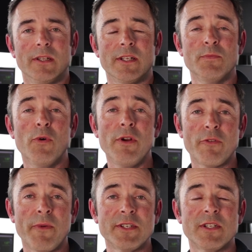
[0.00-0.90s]
There's more
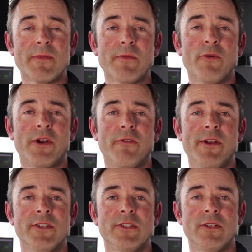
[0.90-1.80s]
information about Micro
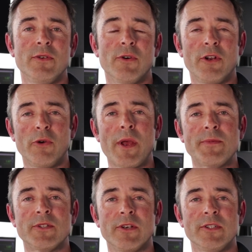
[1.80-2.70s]
Ranger 2 on our
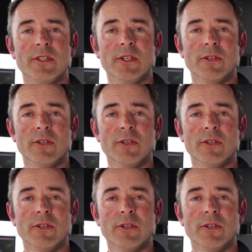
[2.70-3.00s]
website,